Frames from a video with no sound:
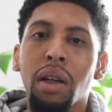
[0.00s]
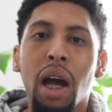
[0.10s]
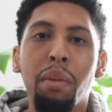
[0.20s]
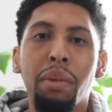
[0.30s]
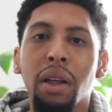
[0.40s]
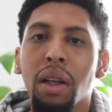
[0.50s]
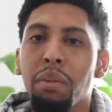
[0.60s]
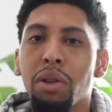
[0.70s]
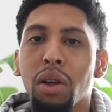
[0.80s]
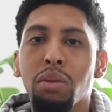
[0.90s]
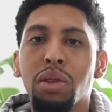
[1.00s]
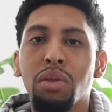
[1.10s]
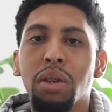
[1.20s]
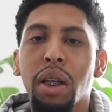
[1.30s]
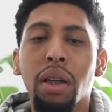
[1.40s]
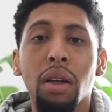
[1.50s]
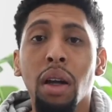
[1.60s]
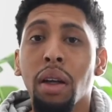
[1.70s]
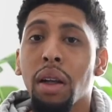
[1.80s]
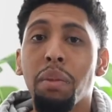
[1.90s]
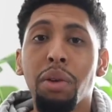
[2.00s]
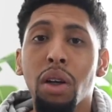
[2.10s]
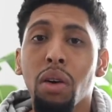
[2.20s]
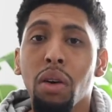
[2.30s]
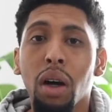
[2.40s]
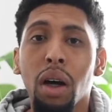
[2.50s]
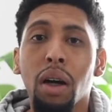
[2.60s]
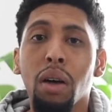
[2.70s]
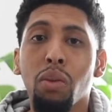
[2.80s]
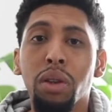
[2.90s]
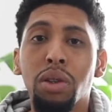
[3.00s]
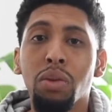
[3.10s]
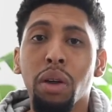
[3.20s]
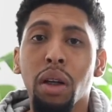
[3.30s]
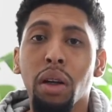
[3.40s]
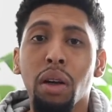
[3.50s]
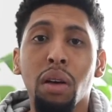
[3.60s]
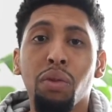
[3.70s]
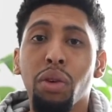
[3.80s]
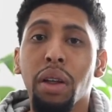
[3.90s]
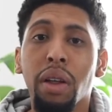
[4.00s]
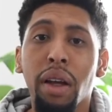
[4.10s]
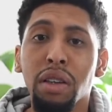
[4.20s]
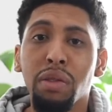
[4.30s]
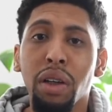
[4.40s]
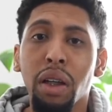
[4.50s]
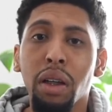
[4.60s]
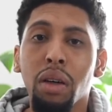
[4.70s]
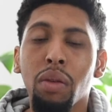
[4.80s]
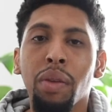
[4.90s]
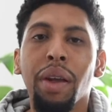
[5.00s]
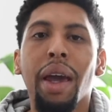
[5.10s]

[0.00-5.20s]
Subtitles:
comment. Let me know what you think. Let me know what you want to learn for the next video,